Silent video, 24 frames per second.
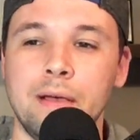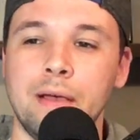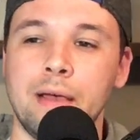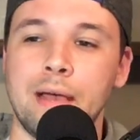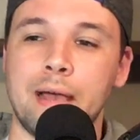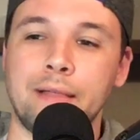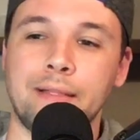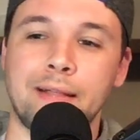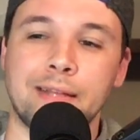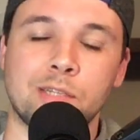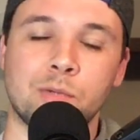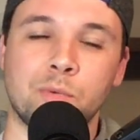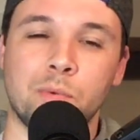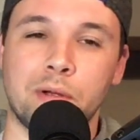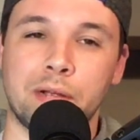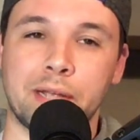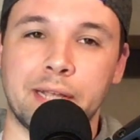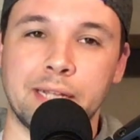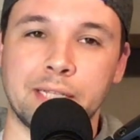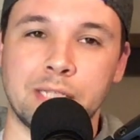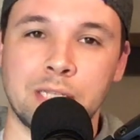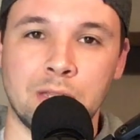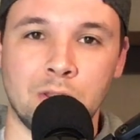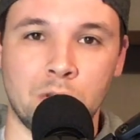And that's where it
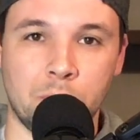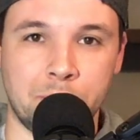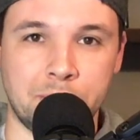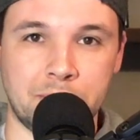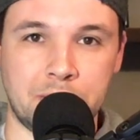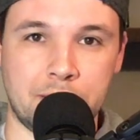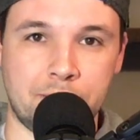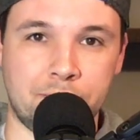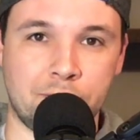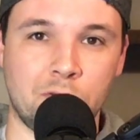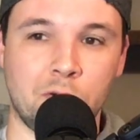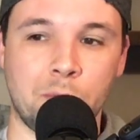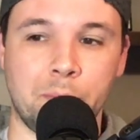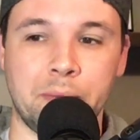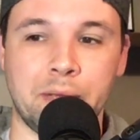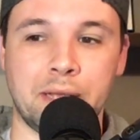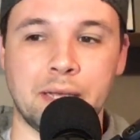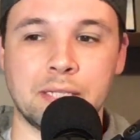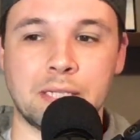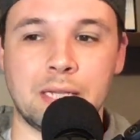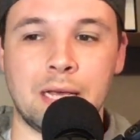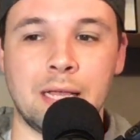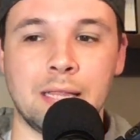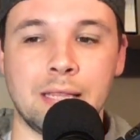gets a little bit difficult
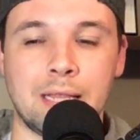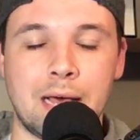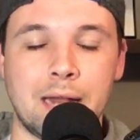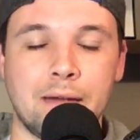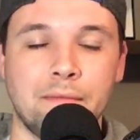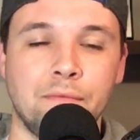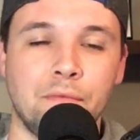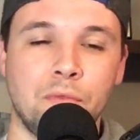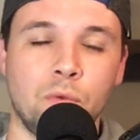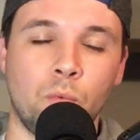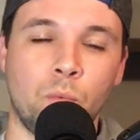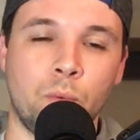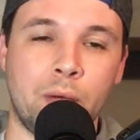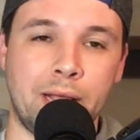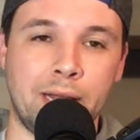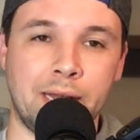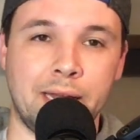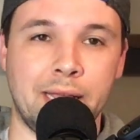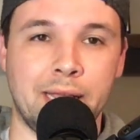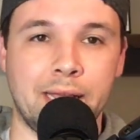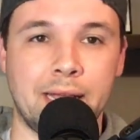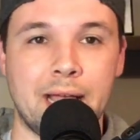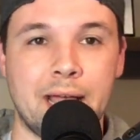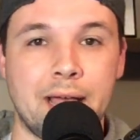because a lot of the
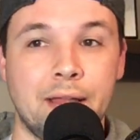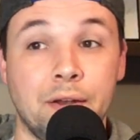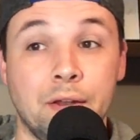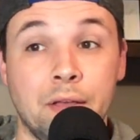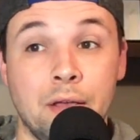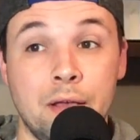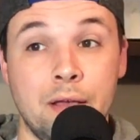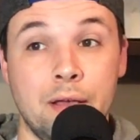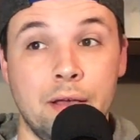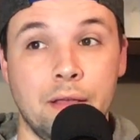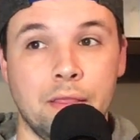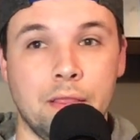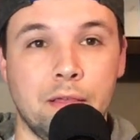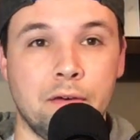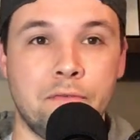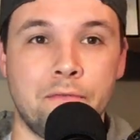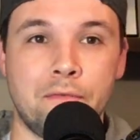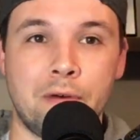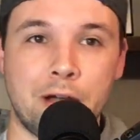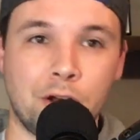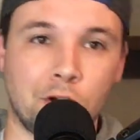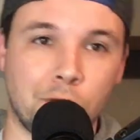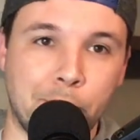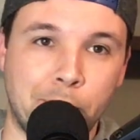weighting and the
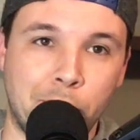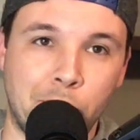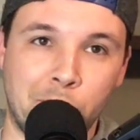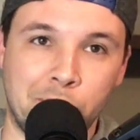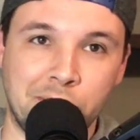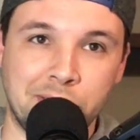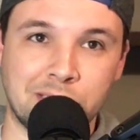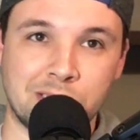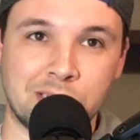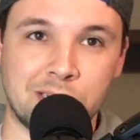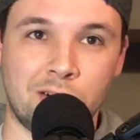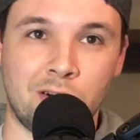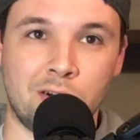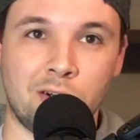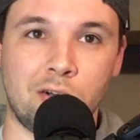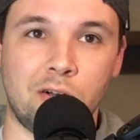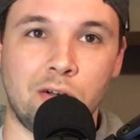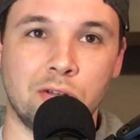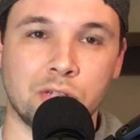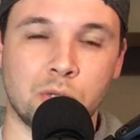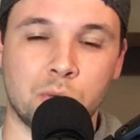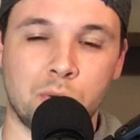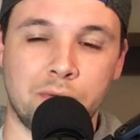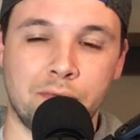finer points are all
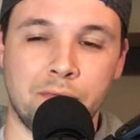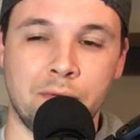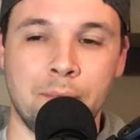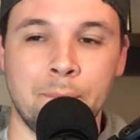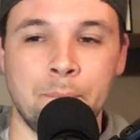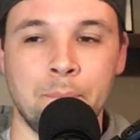sort of